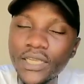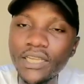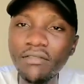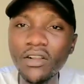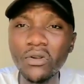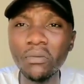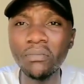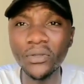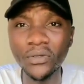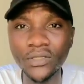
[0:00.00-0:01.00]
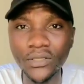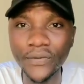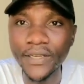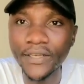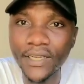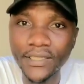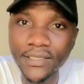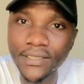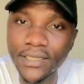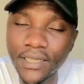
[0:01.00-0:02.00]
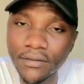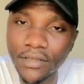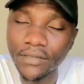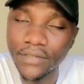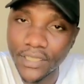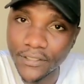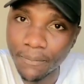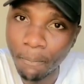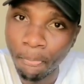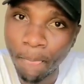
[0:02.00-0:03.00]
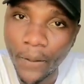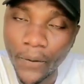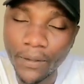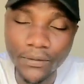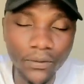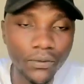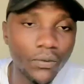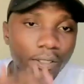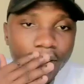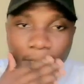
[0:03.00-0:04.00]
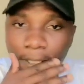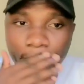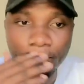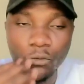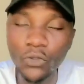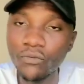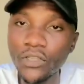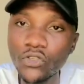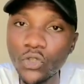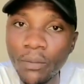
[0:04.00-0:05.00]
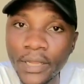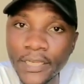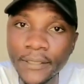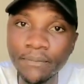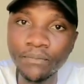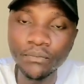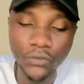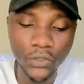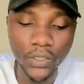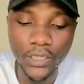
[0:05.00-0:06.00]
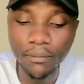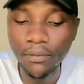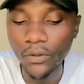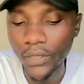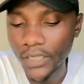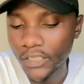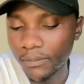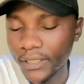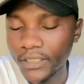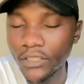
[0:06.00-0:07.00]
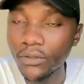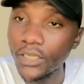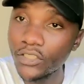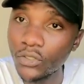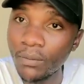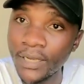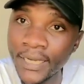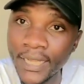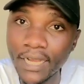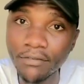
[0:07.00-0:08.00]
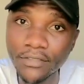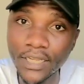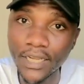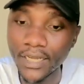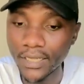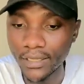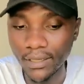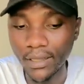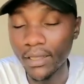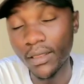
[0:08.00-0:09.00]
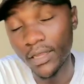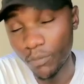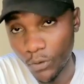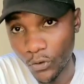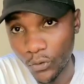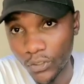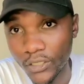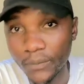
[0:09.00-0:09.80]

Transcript: can never go beyond the 365 days okay so once um, you invest your money you are able you are expected to get your money after uh, that, that period